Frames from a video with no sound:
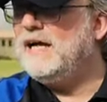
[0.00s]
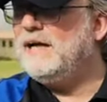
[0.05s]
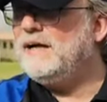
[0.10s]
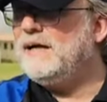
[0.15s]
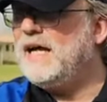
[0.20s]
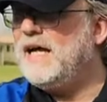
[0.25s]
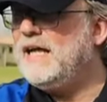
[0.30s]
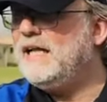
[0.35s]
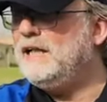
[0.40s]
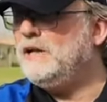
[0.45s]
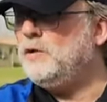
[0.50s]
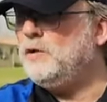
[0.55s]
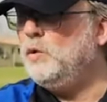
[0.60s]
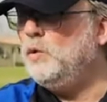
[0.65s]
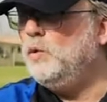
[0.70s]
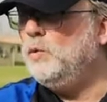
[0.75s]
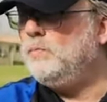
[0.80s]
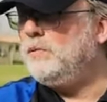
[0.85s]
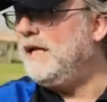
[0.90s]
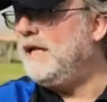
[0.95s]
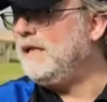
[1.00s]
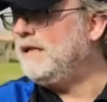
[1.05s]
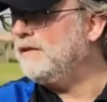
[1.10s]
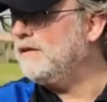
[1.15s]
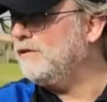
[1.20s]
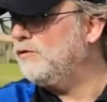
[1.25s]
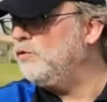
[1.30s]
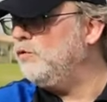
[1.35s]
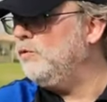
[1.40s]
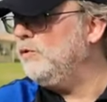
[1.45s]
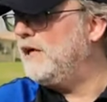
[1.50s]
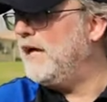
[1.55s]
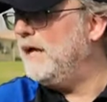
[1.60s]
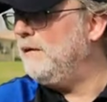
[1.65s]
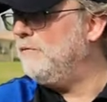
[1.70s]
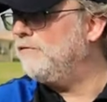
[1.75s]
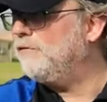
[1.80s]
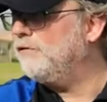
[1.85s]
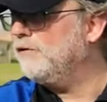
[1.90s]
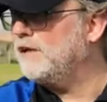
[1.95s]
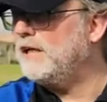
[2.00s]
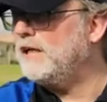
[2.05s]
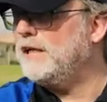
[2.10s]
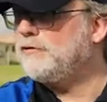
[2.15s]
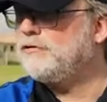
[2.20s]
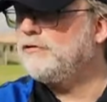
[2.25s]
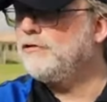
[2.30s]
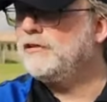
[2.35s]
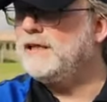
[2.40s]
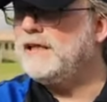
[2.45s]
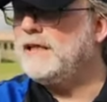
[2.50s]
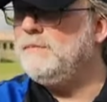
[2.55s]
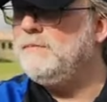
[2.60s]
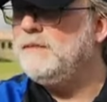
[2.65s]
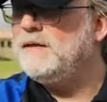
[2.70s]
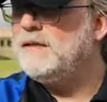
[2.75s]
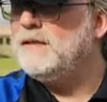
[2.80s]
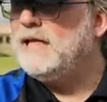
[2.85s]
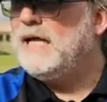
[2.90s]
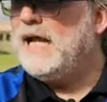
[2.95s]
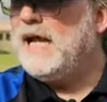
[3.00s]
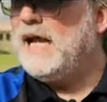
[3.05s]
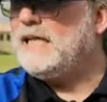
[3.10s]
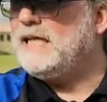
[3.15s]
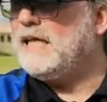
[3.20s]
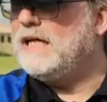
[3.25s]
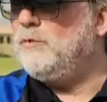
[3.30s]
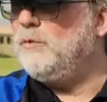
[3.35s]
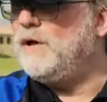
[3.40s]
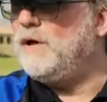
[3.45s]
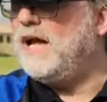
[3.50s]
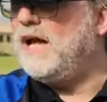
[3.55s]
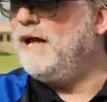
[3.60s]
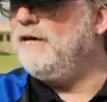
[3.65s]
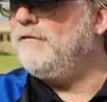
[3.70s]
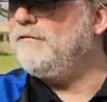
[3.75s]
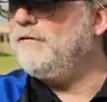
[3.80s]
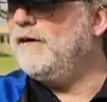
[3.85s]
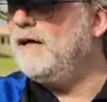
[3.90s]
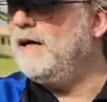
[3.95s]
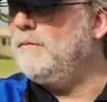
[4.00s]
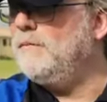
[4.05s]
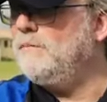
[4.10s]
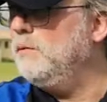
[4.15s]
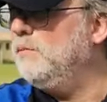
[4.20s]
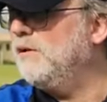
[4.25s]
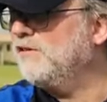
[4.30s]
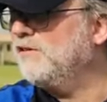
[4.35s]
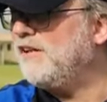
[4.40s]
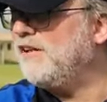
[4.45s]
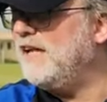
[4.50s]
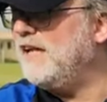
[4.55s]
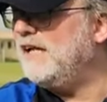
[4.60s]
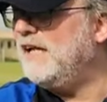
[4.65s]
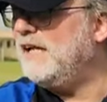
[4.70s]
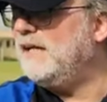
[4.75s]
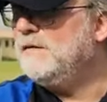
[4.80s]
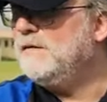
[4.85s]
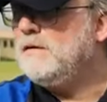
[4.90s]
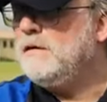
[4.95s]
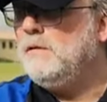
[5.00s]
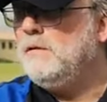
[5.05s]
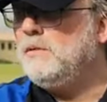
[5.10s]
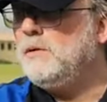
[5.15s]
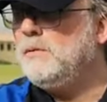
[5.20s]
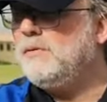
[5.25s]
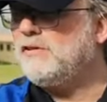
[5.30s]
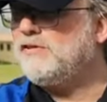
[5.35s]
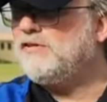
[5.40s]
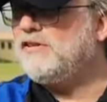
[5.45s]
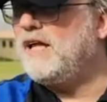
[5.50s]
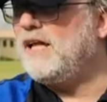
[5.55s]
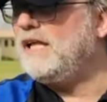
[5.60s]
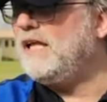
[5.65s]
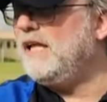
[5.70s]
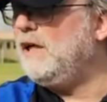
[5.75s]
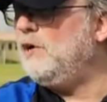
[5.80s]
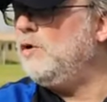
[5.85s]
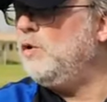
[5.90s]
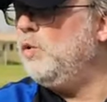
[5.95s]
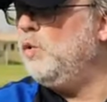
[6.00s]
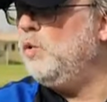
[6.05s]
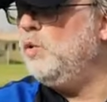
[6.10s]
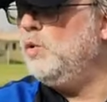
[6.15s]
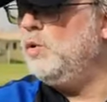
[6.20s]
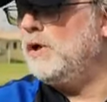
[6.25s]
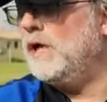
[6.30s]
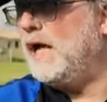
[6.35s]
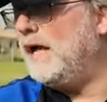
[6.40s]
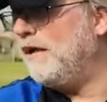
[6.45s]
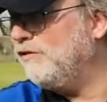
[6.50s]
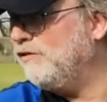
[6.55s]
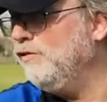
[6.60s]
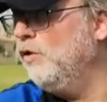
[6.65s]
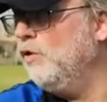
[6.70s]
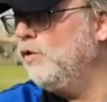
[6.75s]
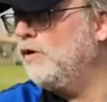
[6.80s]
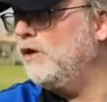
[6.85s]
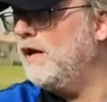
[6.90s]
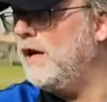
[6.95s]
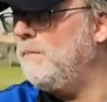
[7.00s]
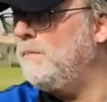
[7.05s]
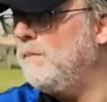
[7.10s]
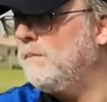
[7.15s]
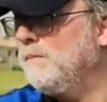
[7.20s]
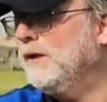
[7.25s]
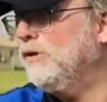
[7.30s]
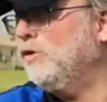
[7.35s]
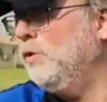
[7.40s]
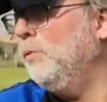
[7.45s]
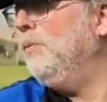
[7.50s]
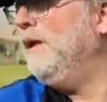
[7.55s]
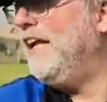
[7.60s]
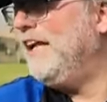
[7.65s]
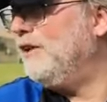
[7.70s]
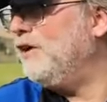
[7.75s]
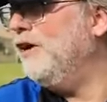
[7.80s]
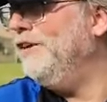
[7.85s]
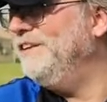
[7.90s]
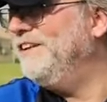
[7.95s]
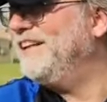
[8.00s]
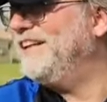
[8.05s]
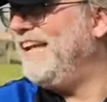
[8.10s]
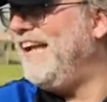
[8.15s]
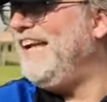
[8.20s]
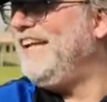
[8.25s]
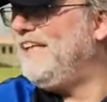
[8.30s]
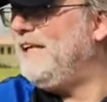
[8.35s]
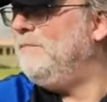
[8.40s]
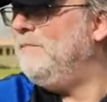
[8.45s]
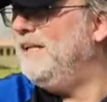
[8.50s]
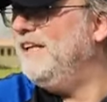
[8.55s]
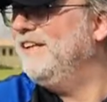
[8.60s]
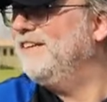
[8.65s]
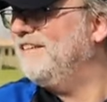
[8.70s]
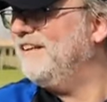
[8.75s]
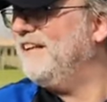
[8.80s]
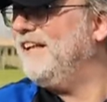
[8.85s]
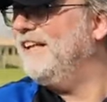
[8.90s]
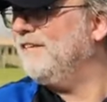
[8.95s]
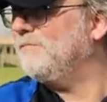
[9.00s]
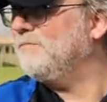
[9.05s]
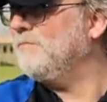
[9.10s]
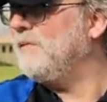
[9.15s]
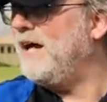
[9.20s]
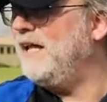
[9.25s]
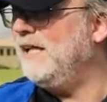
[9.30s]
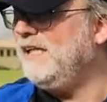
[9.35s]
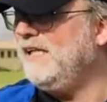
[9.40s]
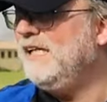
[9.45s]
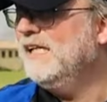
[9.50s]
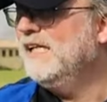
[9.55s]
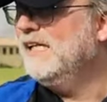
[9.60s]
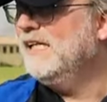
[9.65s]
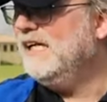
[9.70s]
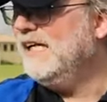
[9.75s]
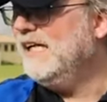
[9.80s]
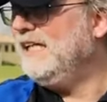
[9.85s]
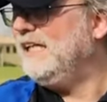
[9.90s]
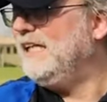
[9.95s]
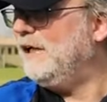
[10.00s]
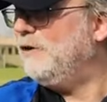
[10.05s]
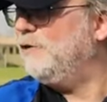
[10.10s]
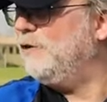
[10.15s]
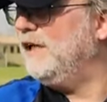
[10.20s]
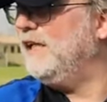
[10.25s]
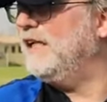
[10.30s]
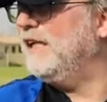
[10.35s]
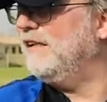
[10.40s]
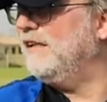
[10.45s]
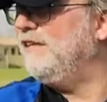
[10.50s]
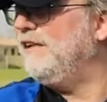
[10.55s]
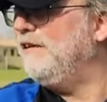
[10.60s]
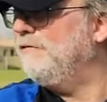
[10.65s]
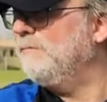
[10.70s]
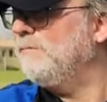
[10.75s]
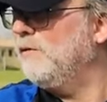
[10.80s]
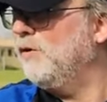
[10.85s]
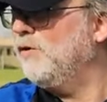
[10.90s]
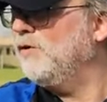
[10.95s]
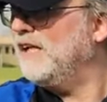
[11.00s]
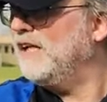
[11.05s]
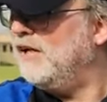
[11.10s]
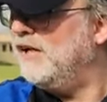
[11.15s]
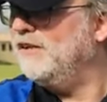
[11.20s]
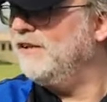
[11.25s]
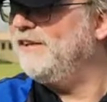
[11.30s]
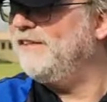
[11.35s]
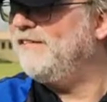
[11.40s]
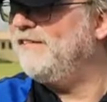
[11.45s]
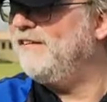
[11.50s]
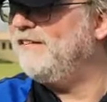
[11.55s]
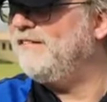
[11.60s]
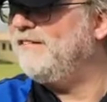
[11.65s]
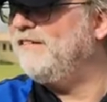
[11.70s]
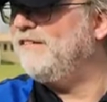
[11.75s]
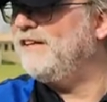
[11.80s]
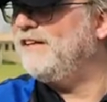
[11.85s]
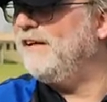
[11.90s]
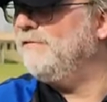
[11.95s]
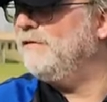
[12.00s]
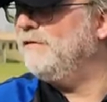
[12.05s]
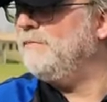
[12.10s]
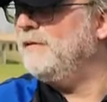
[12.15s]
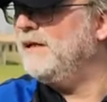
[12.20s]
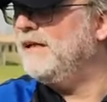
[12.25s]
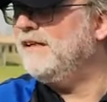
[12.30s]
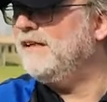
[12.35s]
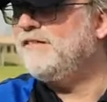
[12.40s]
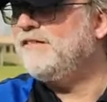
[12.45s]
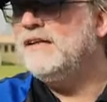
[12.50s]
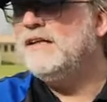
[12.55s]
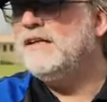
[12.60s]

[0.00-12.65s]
and who played 2 games for the national team. And then we have Bouba Sane, who has no club, but who played 180 minutes against Mali. In theory, that's even more than 167 minutes,